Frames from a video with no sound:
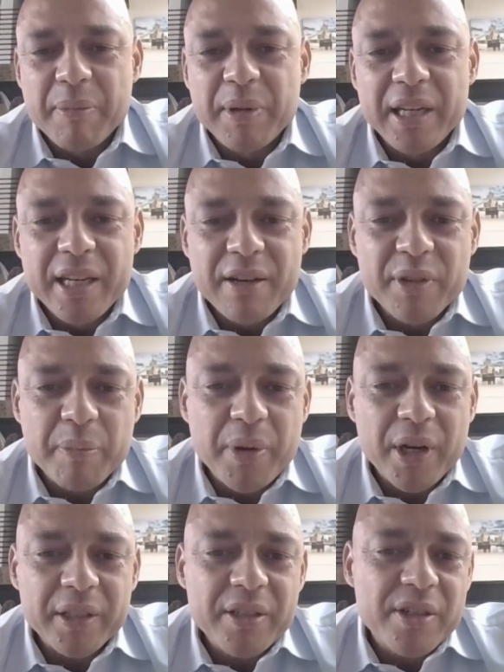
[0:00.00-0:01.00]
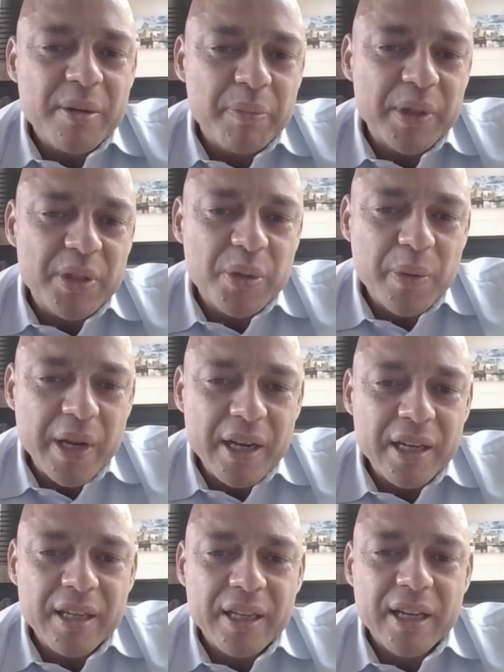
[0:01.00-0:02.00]
And I believe the partnership
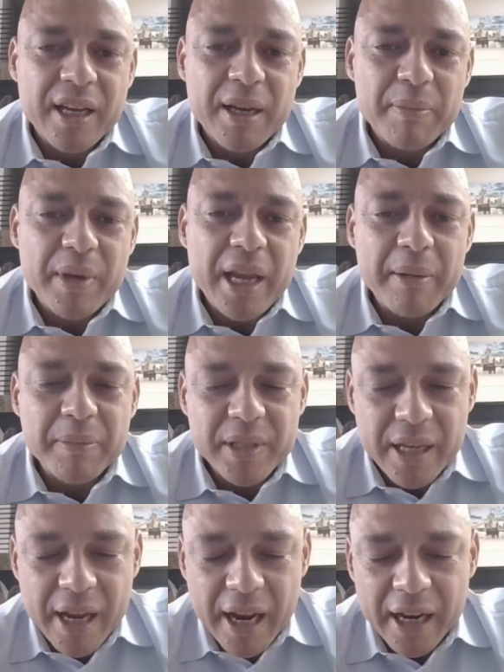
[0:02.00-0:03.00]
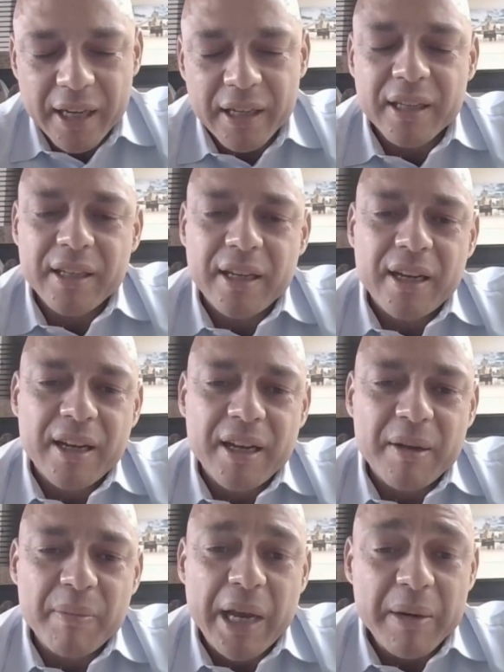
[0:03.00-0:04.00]
between MTN
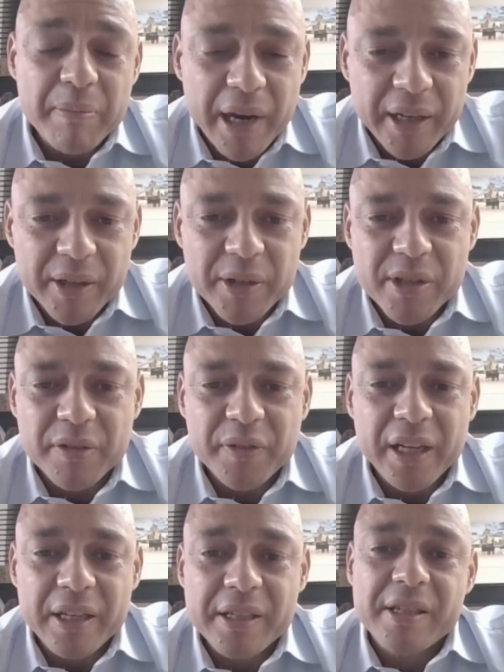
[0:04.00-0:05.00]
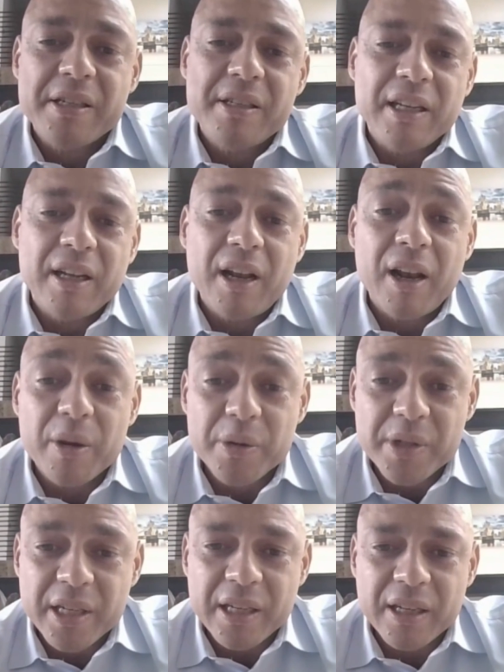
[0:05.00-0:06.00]
and Microsoft can assist in
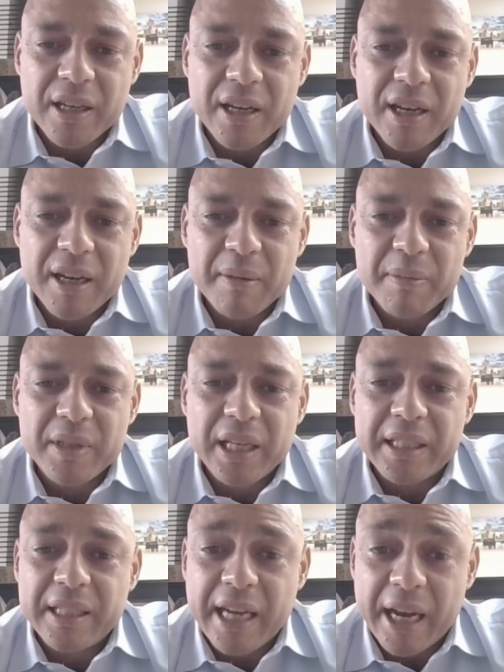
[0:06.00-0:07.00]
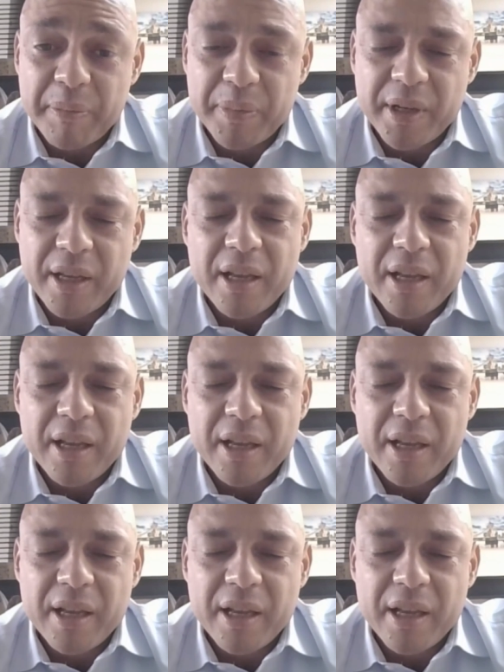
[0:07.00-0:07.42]
closing that gap.